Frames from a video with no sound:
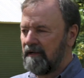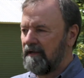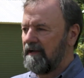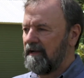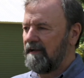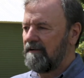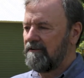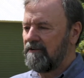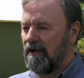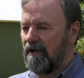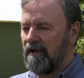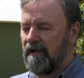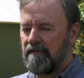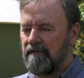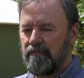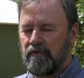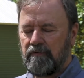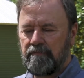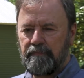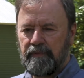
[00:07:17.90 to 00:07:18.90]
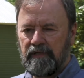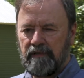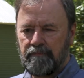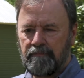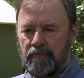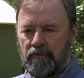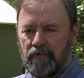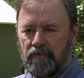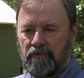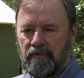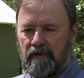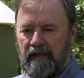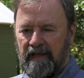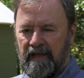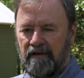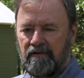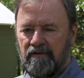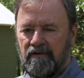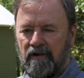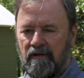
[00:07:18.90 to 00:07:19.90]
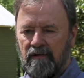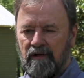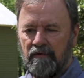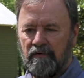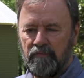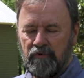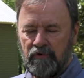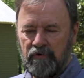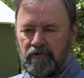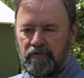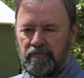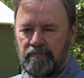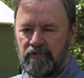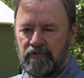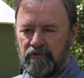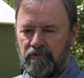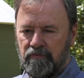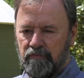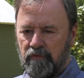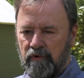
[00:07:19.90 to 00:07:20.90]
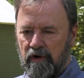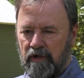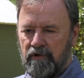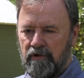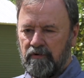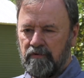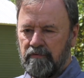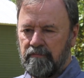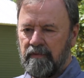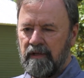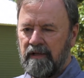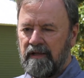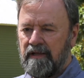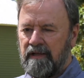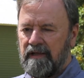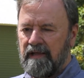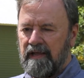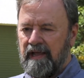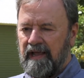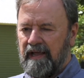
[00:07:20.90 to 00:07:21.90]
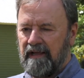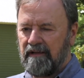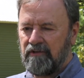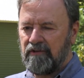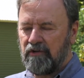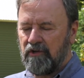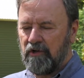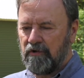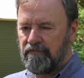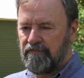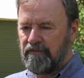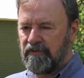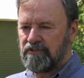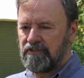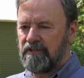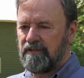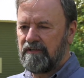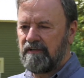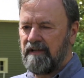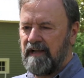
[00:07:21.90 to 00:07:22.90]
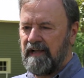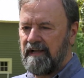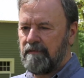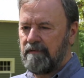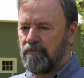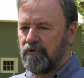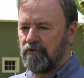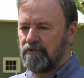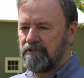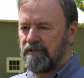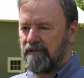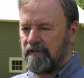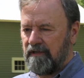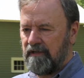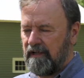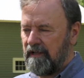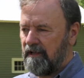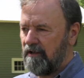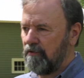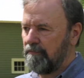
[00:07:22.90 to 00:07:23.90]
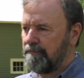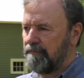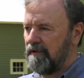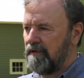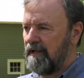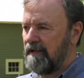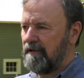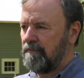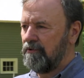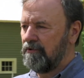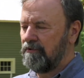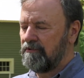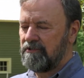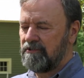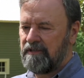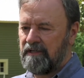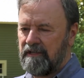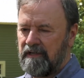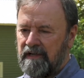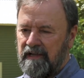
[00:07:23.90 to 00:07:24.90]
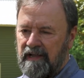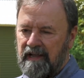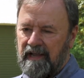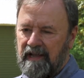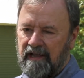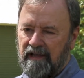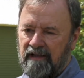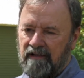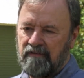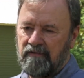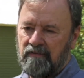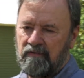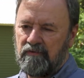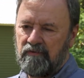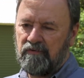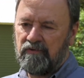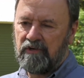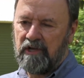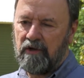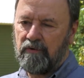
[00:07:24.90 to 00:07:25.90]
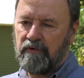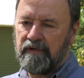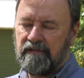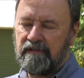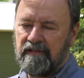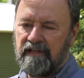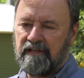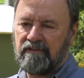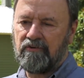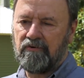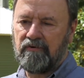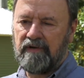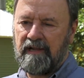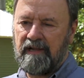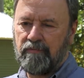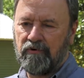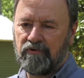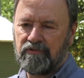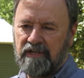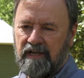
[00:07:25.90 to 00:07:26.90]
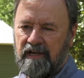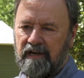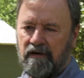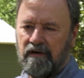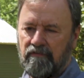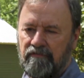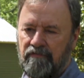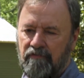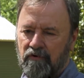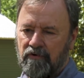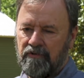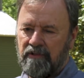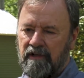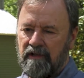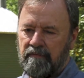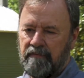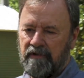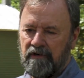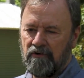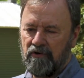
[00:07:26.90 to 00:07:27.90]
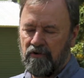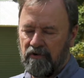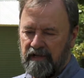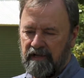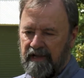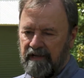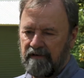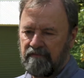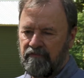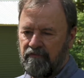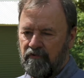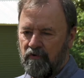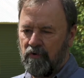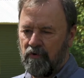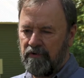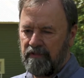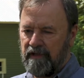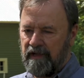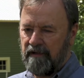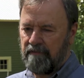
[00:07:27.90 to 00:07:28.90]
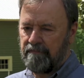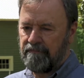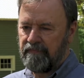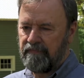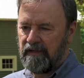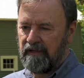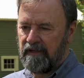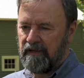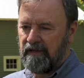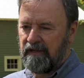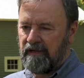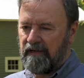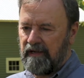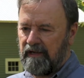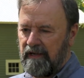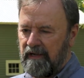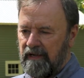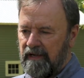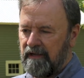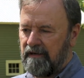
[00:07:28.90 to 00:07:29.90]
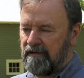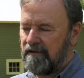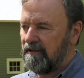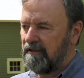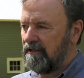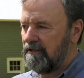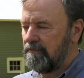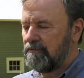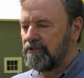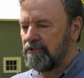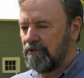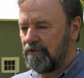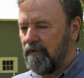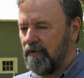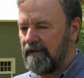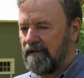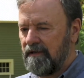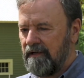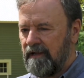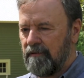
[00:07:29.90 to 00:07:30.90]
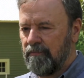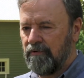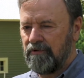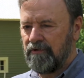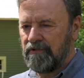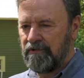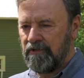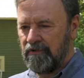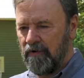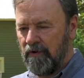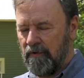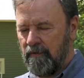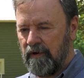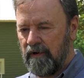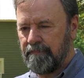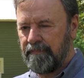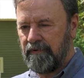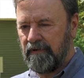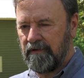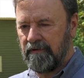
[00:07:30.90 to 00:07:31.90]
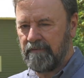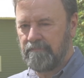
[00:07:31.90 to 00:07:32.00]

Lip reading: a time when people had room to roam and to go visit neighbors and to help neighbors, and knowing that their neighbors cared for them and looked out for them. And it was a great neighborhood to grow up in.